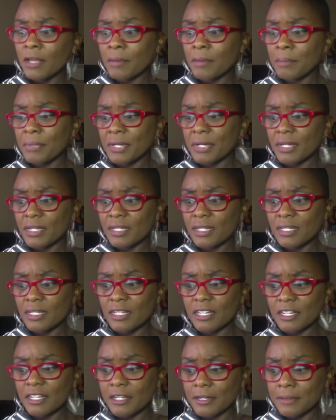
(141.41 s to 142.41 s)
But
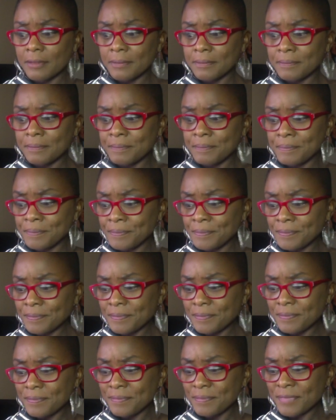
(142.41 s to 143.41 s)
I'm
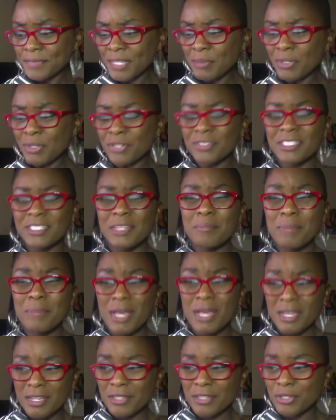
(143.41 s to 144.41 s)
not gonna say
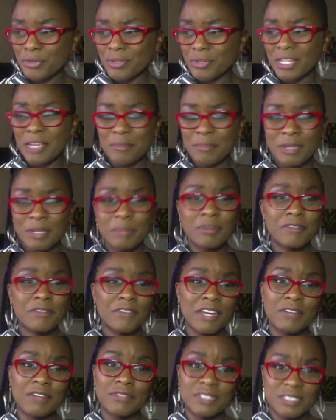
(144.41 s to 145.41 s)
mega. There were like maybe
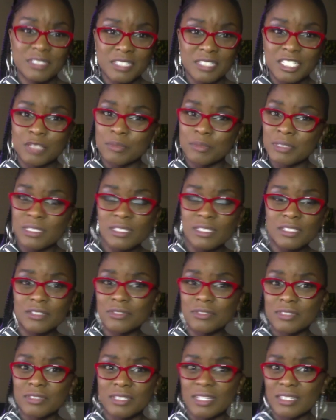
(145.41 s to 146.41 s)
5 or 6, but
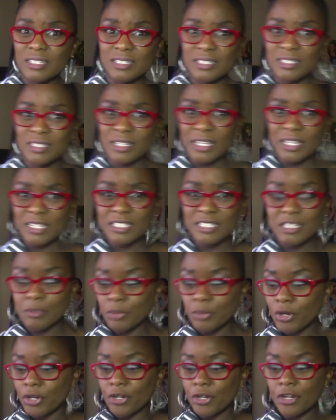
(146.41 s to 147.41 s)
still, that's like
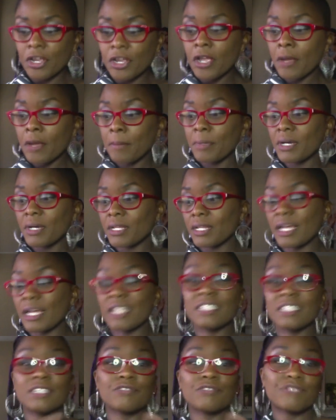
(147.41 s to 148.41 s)
subpar. But I
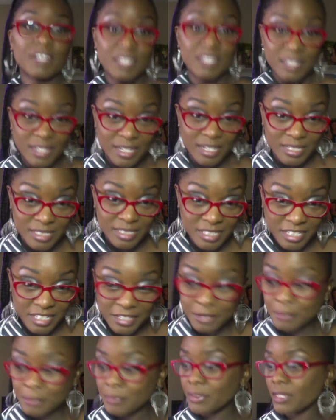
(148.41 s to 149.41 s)
did recognize
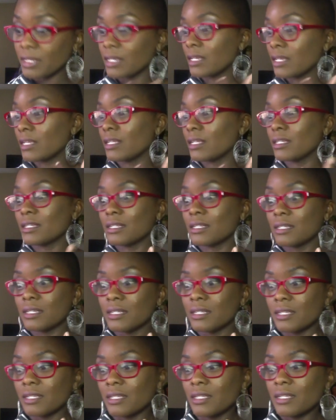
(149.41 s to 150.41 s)
them, and
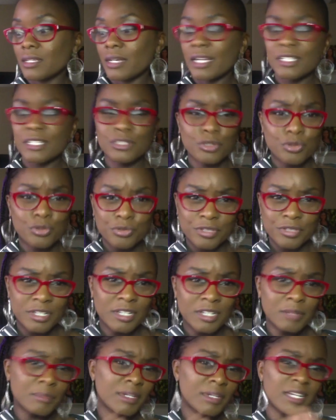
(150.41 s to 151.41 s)
I circled
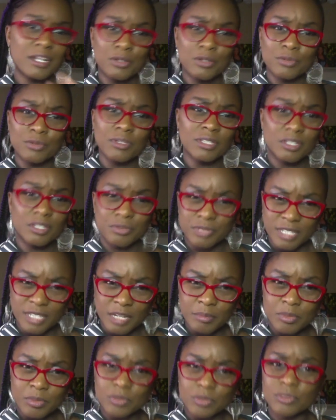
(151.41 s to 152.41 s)
them, and I knew that they were
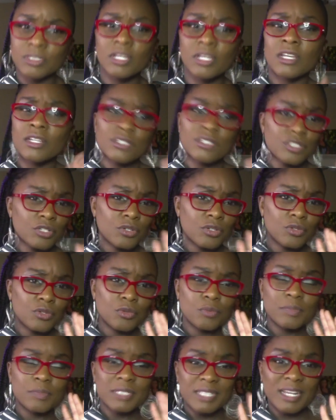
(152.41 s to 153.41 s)
typos. So
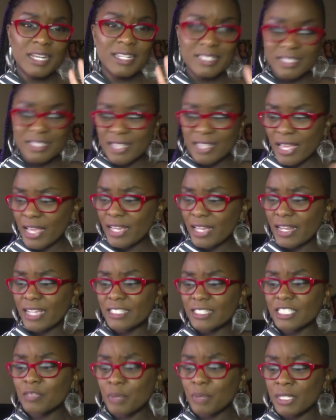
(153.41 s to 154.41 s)
besides that, I
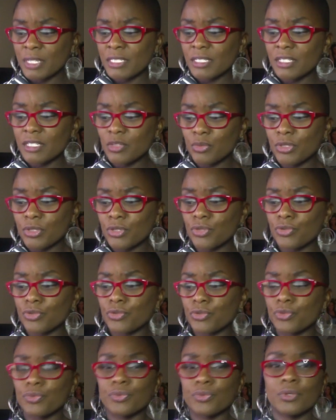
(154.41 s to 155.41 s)
just basically went
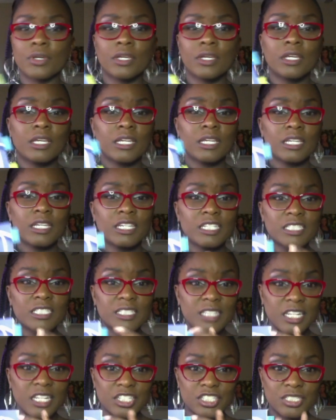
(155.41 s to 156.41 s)
through each
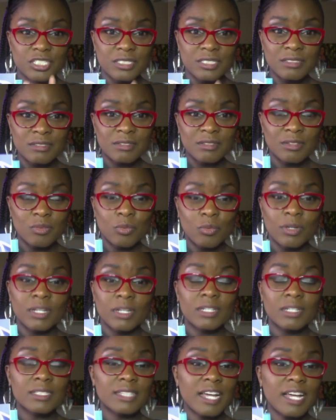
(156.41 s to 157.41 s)
section one at
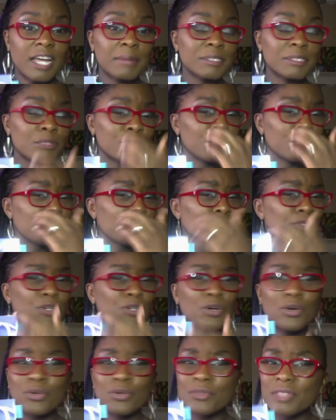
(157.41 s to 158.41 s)
a time. Some people do the
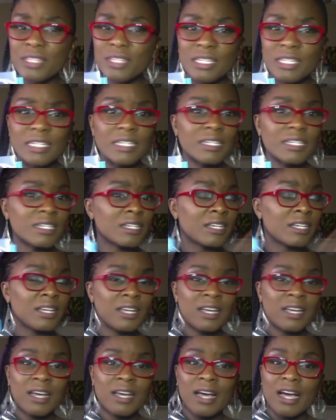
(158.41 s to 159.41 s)
whole thing.
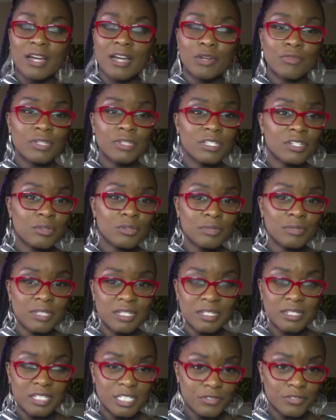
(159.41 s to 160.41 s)
I don't really know what that
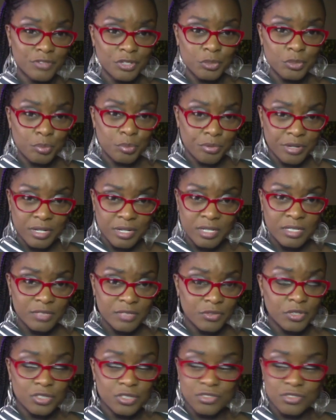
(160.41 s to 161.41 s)
does for your brain as
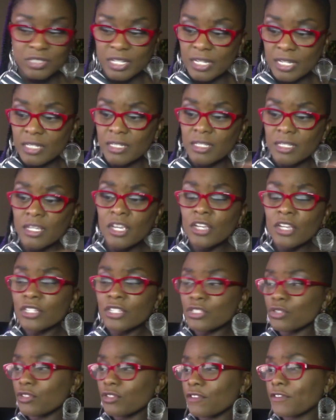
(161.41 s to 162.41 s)
far as retaining.
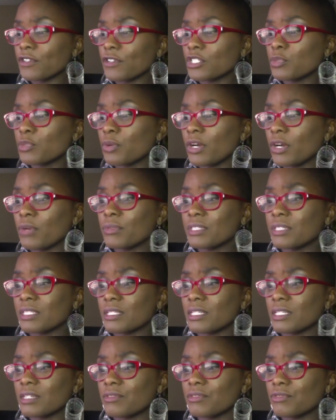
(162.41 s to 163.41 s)
So the first part was
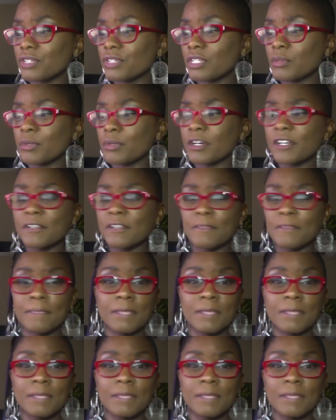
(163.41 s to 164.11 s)
the reading part.